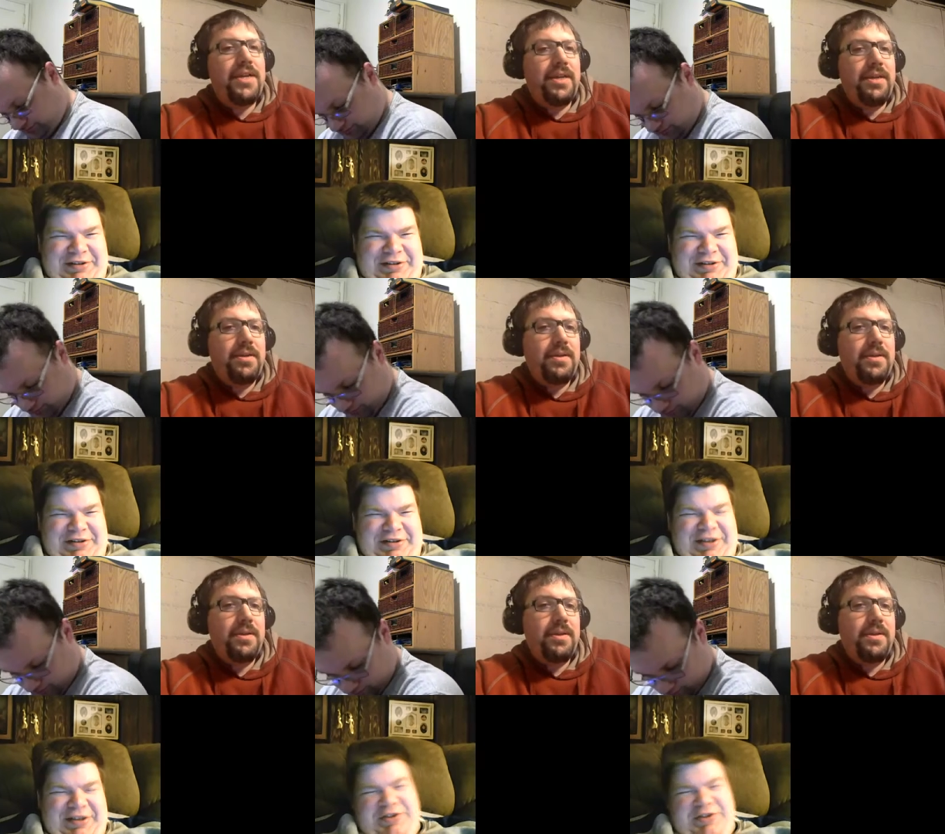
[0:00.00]
Speaker 1: it.
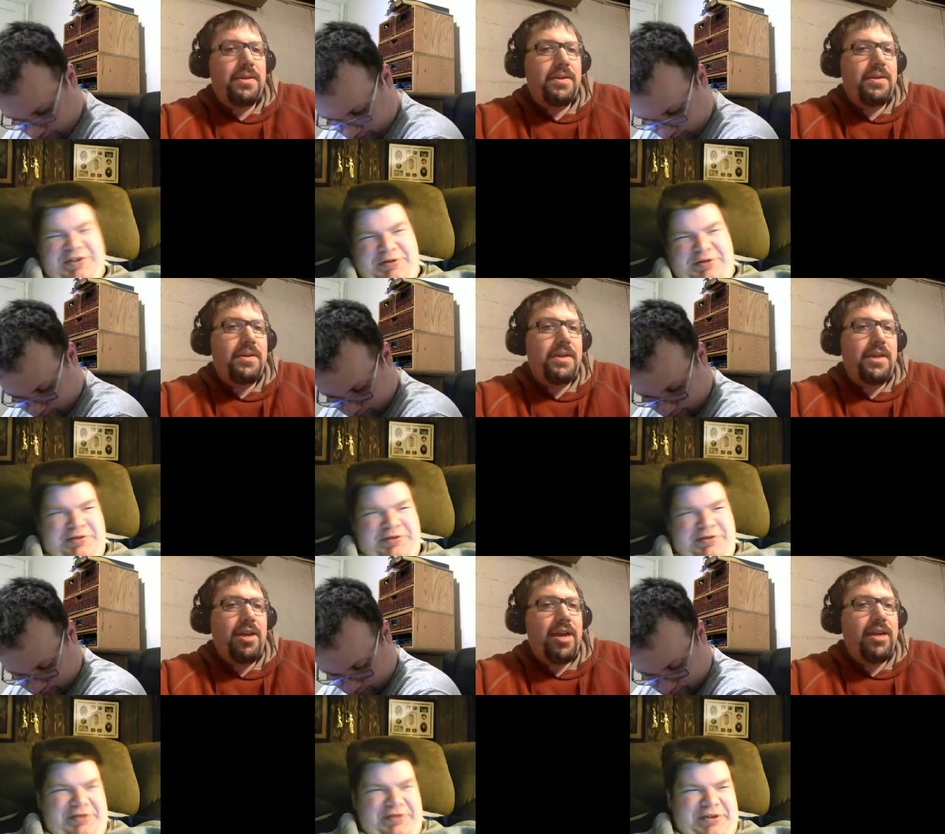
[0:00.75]
That's true.
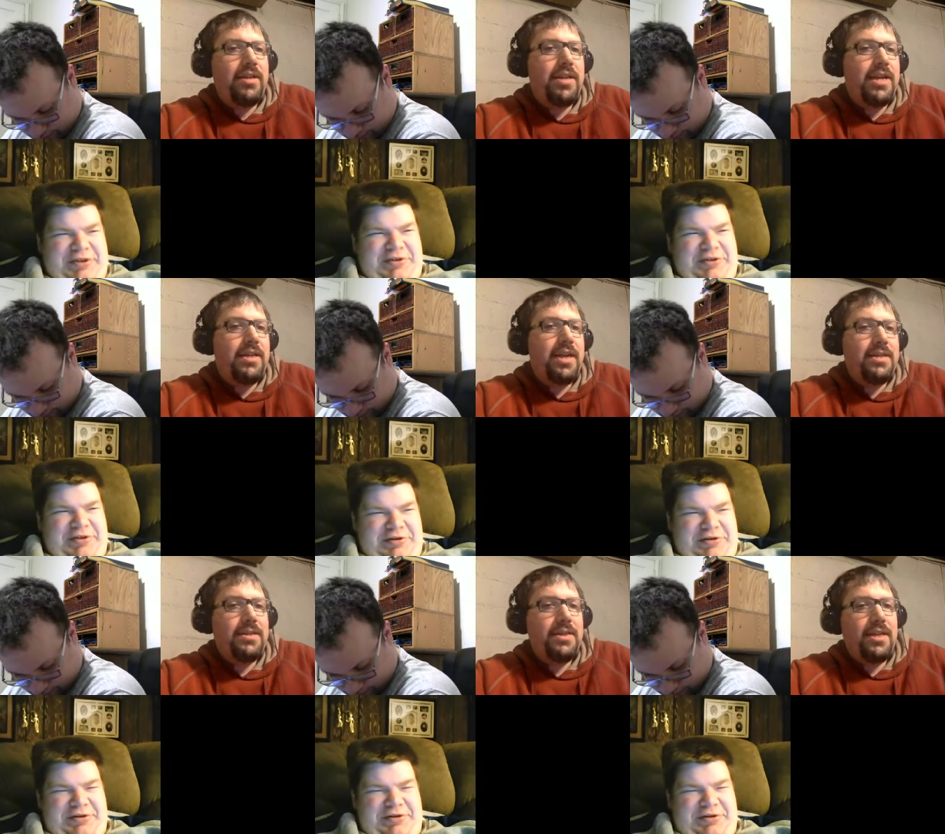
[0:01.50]
As,
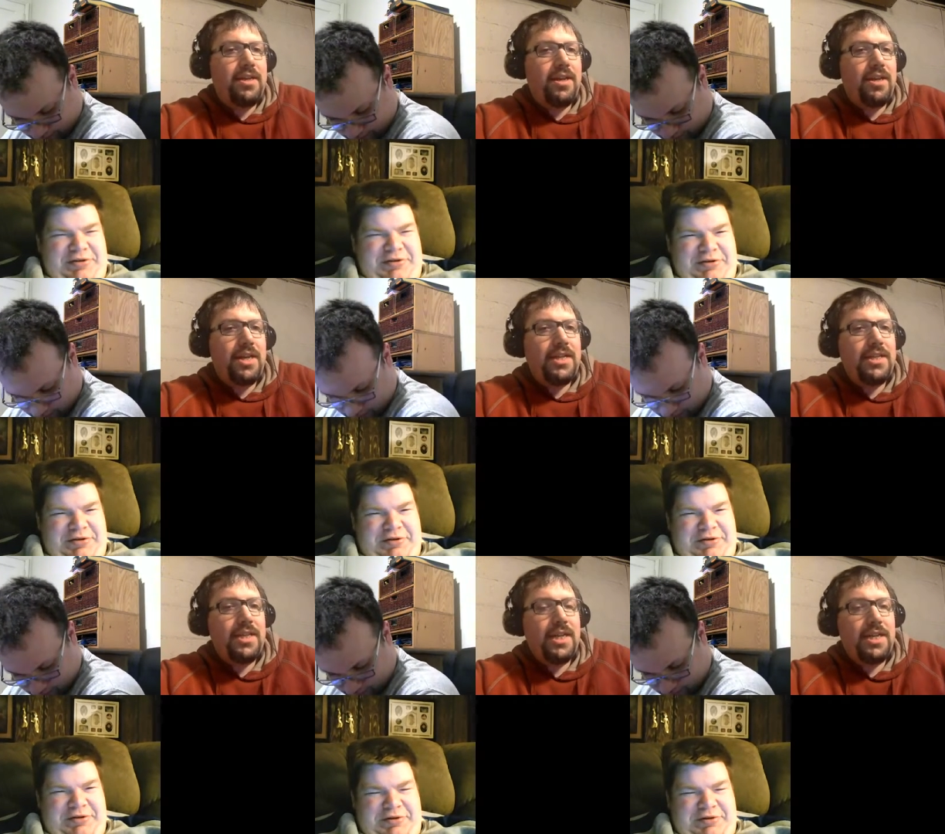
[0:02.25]
as said, uh,
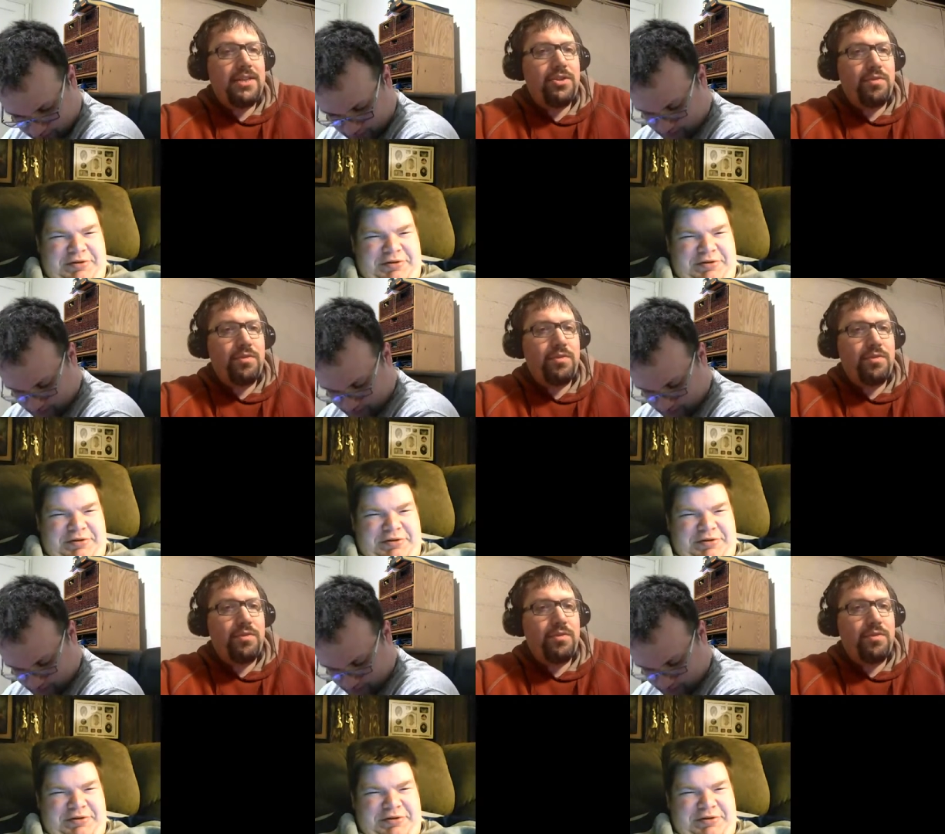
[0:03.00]
1992